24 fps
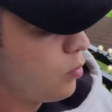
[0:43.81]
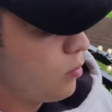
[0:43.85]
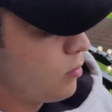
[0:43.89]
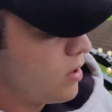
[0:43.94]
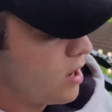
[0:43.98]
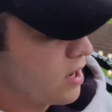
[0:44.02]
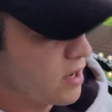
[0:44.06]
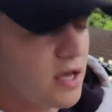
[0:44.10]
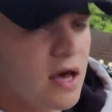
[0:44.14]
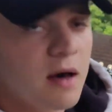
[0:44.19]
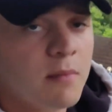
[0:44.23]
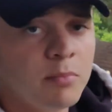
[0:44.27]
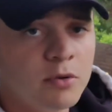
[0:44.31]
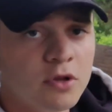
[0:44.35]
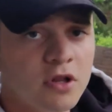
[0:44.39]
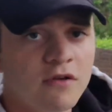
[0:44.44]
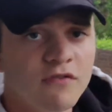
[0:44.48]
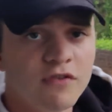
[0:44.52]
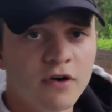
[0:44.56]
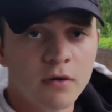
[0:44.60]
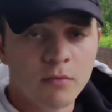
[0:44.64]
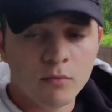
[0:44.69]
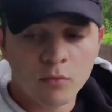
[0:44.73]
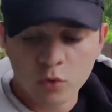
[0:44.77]
a couple
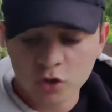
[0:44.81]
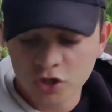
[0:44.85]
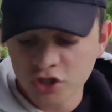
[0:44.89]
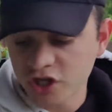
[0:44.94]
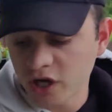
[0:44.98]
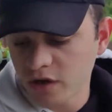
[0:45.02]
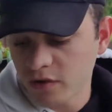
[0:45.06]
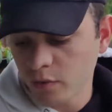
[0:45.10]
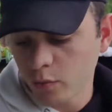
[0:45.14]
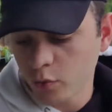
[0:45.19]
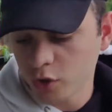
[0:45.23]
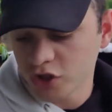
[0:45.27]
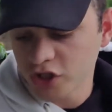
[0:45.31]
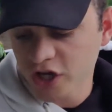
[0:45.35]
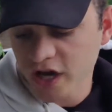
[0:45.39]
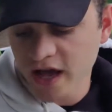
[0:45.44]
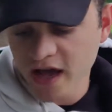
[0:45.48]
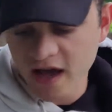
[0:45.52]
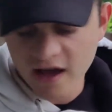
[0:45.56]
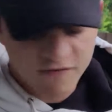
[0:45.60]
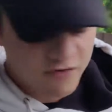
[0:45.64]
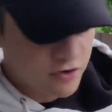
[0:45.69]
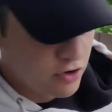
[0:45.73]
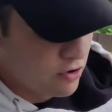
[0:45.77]
of them, which I
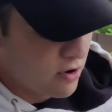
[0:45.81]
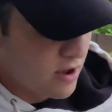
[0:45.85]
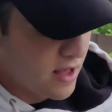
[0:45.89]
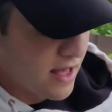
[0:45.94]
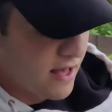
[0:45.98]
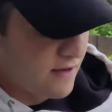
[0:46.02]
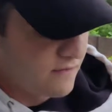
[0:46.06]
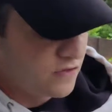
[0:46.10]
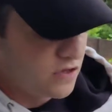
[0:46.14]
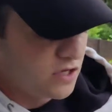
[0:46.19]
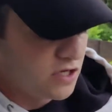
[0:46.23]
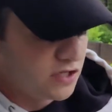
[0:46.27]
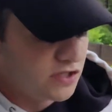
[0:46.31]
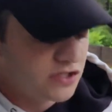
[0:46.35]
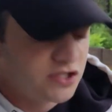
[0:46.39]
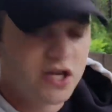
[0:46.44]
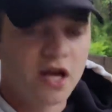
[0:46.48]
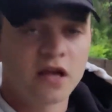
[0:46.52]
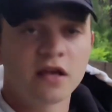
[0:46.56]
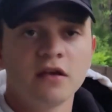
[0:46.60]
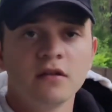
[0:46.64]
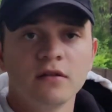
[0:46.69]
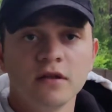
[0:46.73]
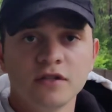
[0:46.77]
have here. I have the
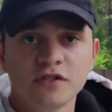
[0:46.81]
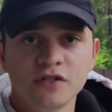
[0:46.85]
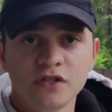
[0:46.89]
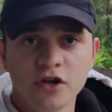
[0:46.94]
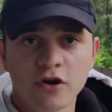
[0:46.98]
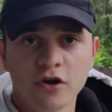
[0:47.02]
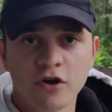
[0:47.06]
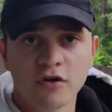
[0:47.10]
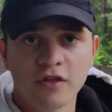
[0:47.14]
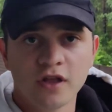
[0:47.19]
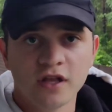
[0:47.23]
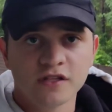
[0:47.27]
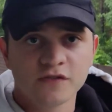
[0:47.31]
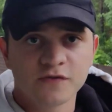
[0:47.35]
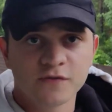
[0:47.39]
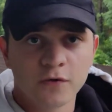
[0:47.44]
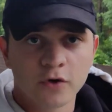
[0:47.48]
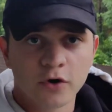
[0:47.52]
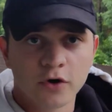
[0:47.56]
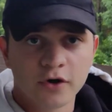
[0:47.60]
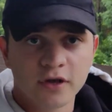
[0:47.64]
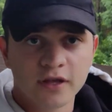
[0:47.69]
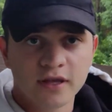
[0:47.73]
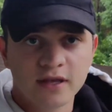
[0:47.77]
succulents here, that's
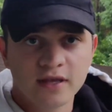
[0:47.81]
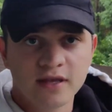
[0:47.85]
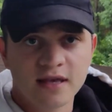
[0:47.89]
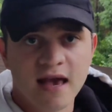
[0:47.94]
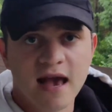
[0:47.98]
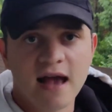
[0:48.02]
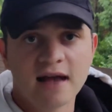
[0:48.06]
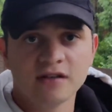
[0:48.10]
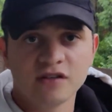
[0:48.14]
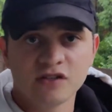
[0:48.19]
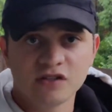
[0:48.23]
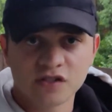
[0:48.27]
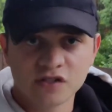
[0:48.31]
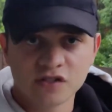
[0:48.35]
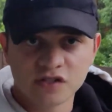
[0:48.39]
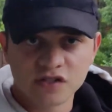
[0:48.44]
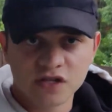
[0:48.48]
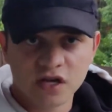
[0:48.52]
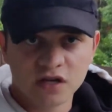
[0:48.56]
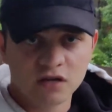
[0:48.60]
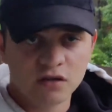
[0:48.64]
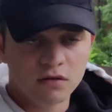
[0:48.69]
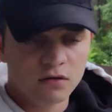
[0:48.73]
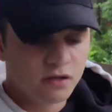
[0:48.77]
for cactus and
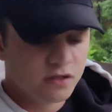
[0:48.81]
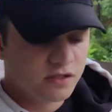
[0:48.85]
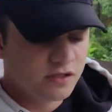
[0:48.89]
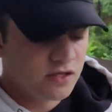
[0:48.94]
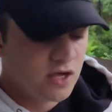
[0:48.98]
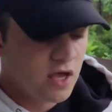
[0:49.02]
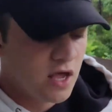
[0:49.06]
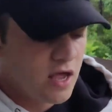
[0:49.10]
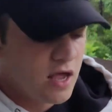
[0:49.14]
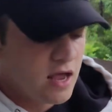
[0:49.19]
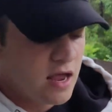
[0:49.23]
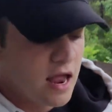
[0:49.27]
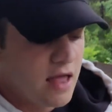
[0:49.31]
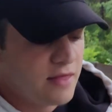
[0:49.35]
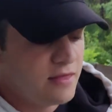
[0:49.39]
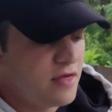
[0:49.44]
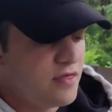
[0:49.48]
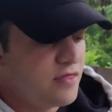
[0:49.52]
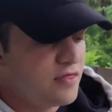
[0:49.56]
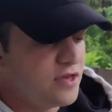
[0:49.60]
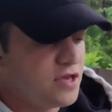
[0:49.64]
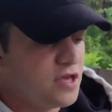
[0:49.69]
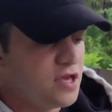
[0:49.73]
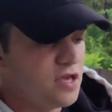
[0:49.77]
succulents, and
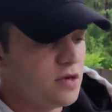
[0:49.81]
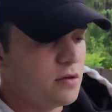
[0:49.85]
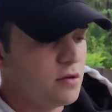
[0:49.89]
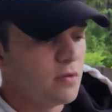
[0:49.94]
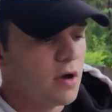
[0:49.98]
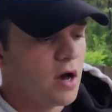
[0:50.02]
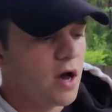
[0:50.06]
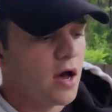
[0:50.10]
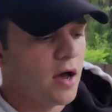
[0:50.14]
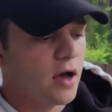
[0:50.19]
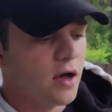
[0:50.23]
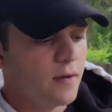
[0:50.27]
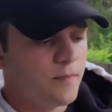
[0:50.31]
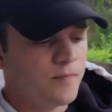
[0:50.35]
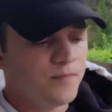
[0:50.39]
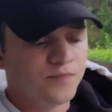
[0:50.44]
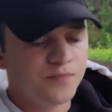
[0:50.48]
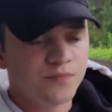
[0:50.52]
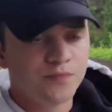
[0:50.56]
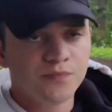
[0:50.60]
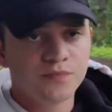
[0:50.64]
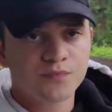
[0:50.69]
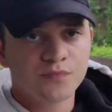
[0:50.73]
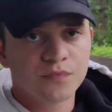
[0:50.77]
then the
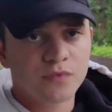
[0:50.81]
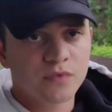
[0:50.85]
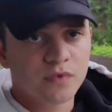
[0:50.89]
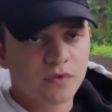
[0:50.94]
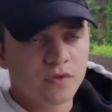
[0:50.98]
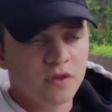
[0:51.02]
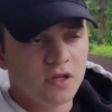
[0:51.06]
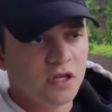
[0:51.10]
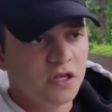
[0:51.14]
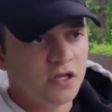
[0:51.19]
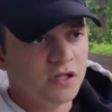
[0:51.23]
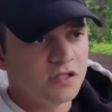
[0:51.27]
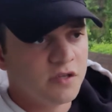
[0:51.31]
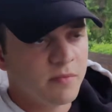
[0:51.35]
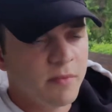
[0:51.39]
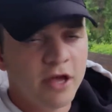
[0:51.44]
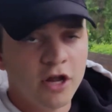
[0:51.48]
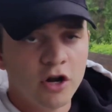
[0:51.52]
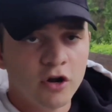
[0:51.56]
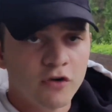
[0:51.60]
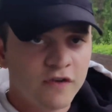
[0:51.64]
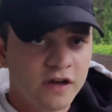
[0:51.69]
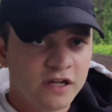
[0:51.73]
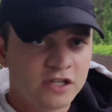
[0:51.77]

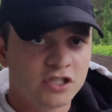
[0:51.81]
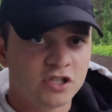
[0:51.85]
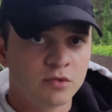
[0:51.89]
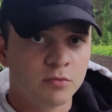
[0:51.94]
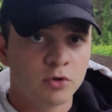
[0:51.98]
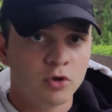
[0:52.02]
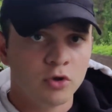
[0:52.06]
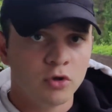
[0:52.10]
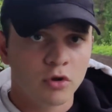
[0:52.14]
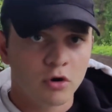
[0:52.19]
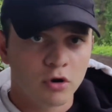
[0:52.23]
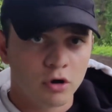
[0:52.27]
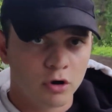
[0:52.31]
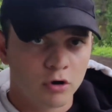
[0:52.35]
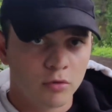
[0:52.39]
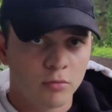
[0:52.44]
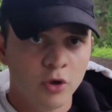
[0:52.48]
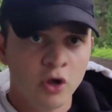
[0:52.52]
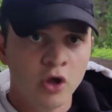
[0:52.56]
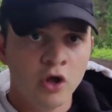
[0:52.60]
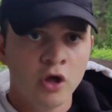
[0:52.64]
tomato vegetable herb